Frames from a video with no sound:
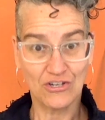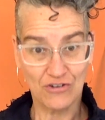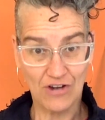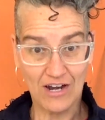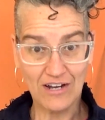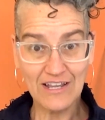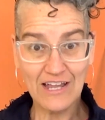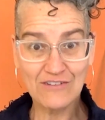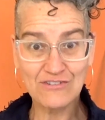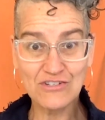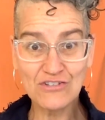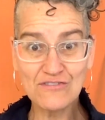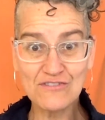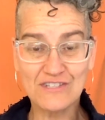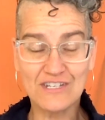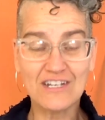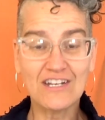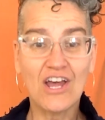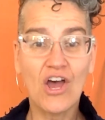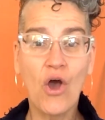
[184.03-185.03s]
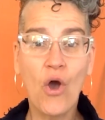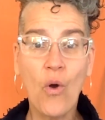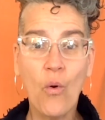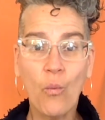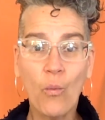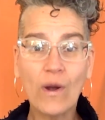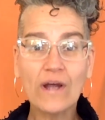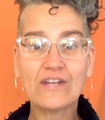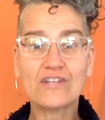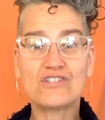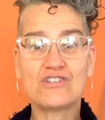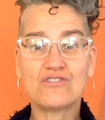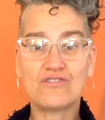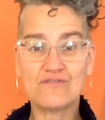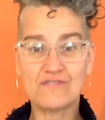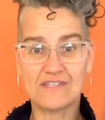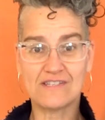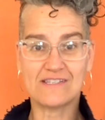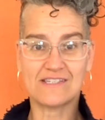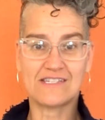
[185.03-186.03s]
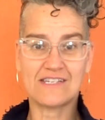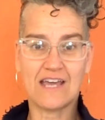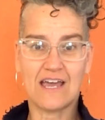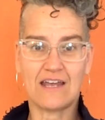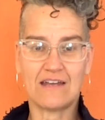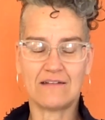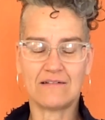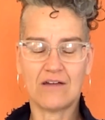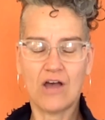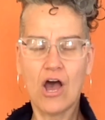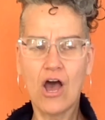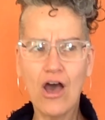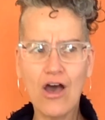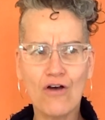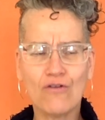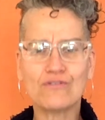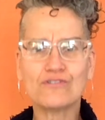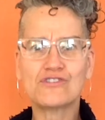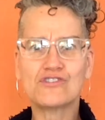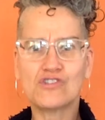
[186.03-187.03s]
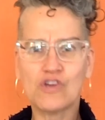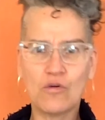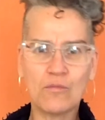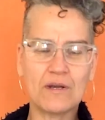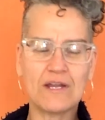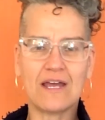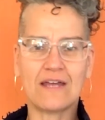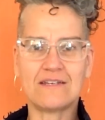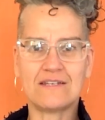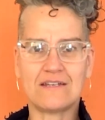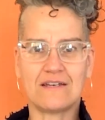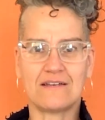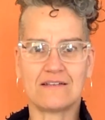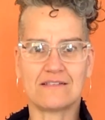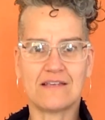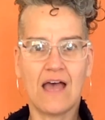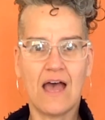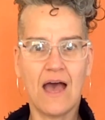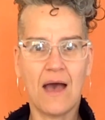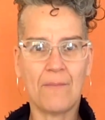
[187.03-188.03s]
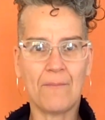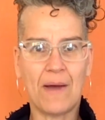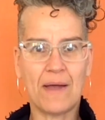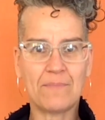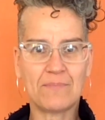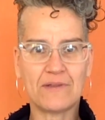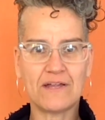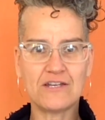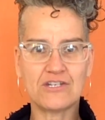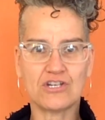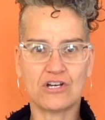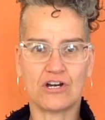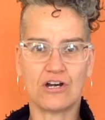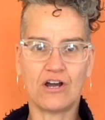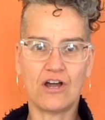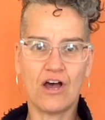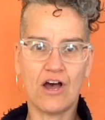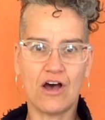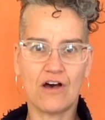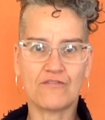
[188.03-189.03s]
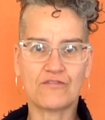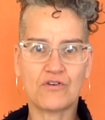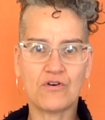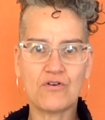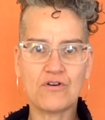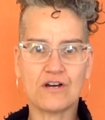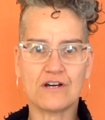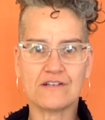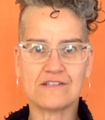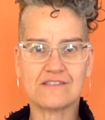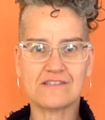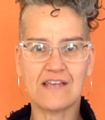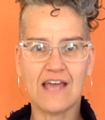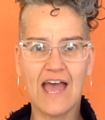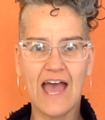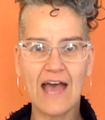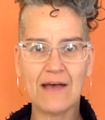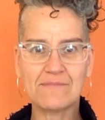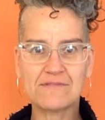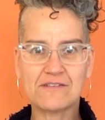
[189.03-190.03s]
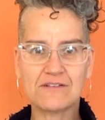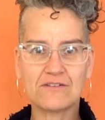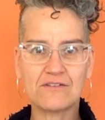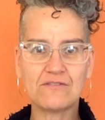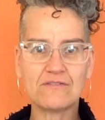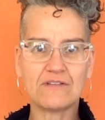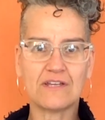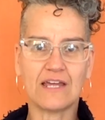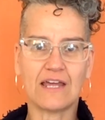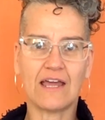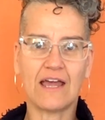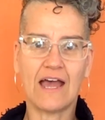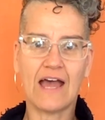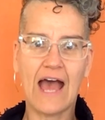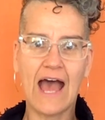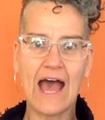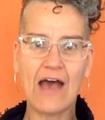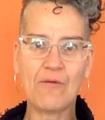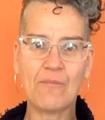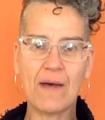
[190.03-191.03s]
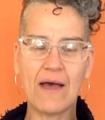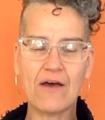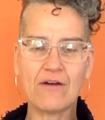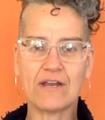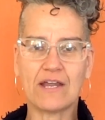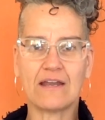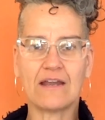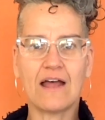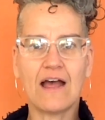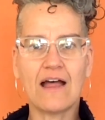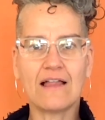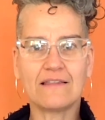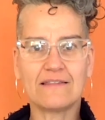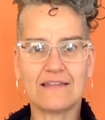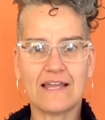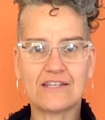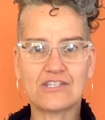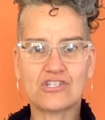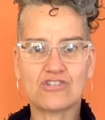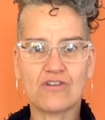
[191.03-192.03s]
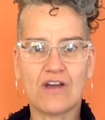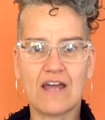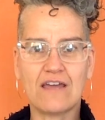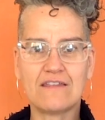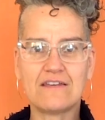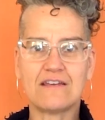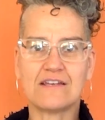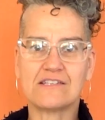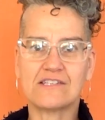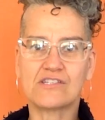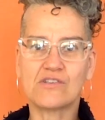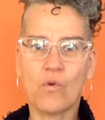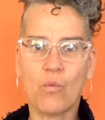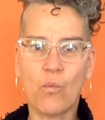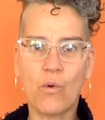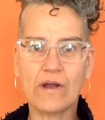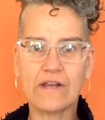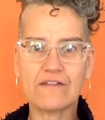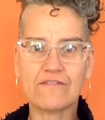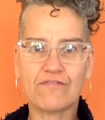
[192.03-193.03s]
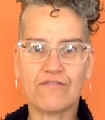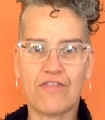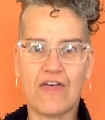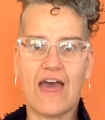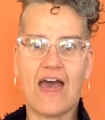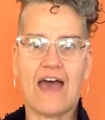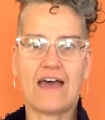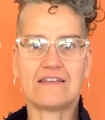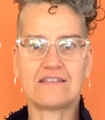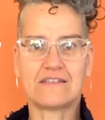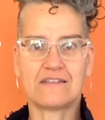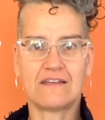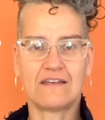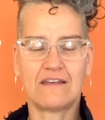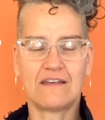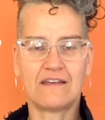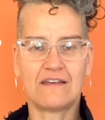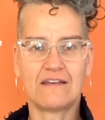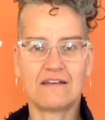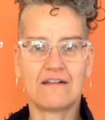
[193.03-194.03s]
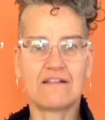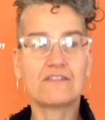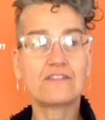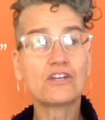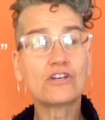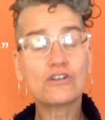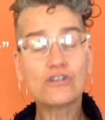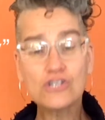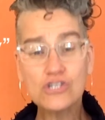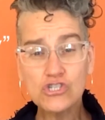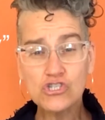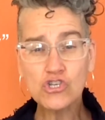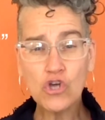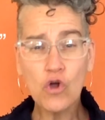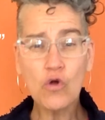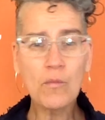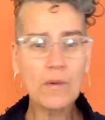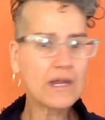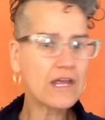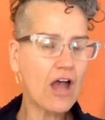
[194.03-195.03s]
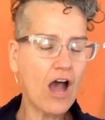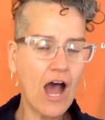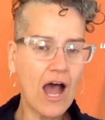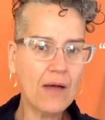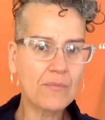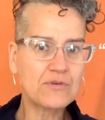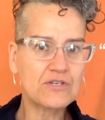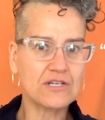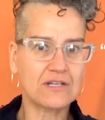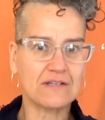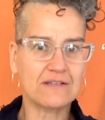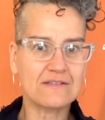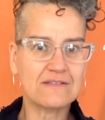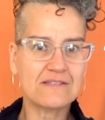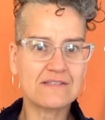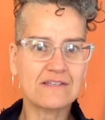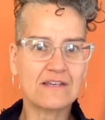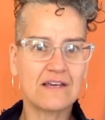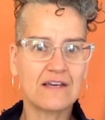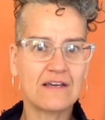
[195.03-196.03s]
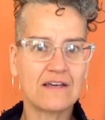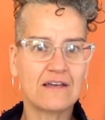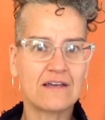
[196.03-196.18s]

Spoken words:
You're not allowed to use it. What could you use instead? Oh, so many ideas. My pleasure. Of course. Absolutely. How about it? Let's try this. What if that? There are so many options.